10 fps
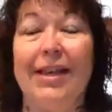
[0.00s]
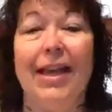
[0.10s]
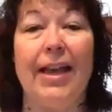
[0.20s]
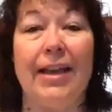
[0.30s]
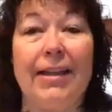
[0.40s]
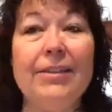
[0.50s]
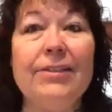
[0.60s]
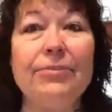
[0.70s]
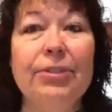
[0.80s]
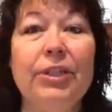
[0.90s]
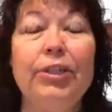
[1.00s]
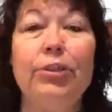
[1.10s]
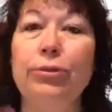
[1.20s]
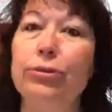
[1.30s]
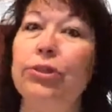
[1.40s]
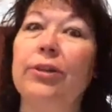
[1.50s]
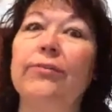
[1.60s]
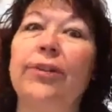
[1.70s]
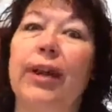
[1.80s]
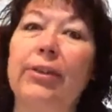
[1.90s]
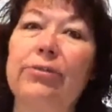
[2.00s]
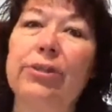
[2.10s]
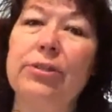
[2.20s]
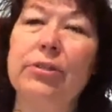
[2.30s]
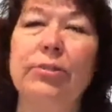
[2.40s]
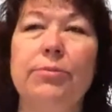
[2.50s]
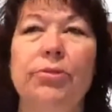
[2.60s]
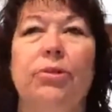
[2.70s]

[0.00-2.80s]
As we lose our value systems